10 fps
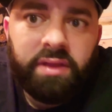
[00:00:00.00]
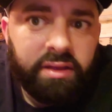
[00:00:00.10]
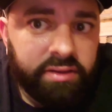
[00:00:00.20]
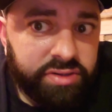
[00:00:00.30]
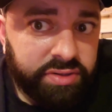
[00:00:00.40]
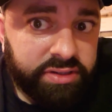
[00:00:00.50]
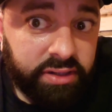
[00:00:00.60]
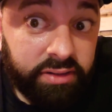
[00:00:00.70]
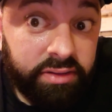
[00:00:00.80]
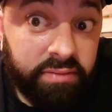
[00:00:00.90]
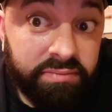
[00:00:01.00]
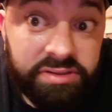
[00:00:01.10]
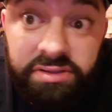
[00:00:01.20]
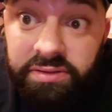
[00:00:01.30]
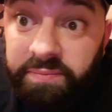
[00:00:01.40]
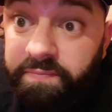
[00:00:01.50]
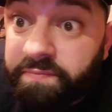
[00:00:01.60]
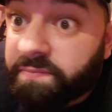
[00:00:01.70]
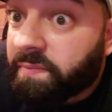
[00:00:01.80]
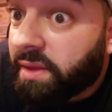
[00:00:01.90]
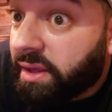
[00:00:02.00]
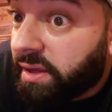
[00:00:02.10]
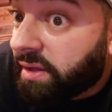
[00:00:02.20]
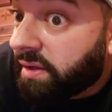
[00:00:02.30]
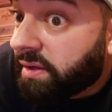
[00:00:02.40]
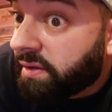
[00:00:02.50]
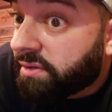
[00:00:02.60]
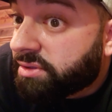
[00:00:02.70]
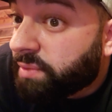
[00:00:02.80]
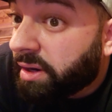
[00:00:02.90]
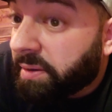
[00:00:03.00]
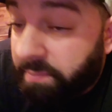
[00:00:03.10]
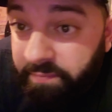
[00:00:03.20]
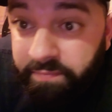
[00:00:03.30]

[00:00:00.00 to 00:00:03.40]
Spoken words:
As you can tell, I'm still sweating.